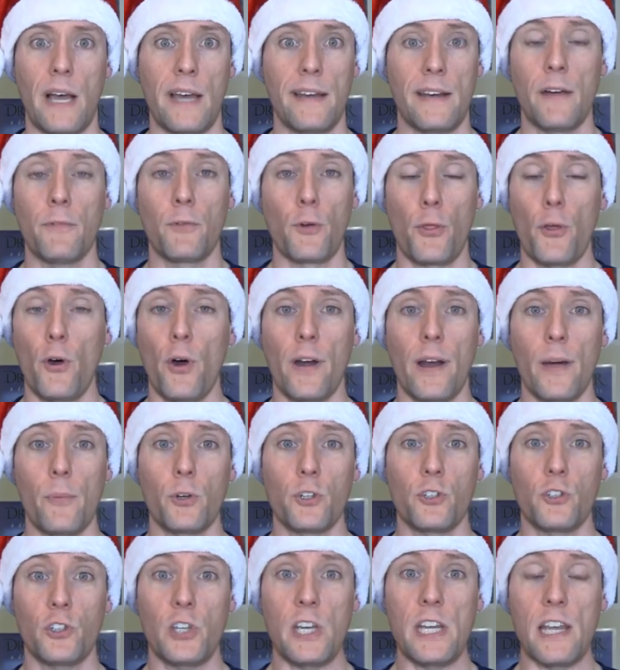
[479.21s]
I never thought I
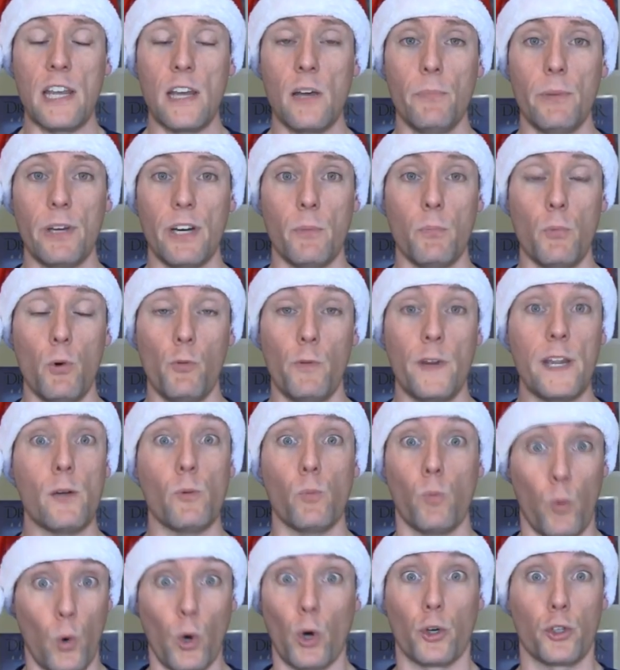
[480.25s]
would see him in a movie
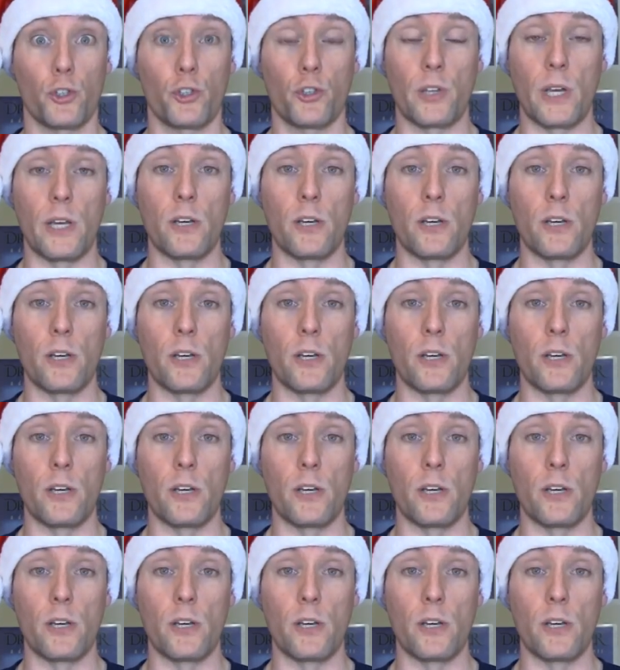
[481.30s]
worse